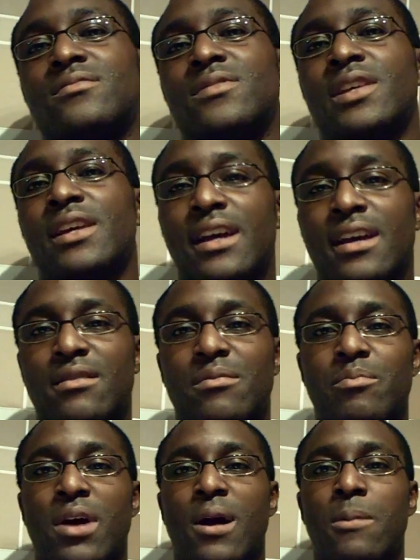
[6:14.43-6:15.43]
Yeah,
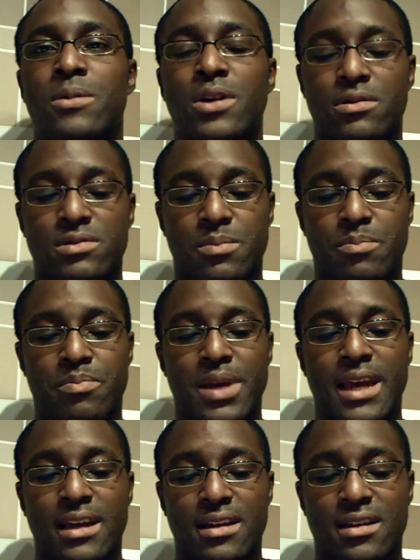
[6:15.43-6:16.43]
but I'm going to
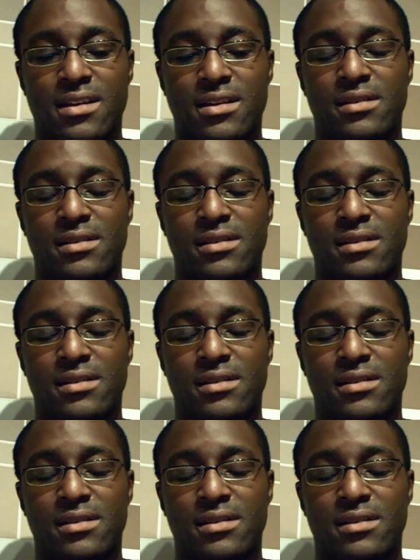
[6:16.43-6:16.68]
pick.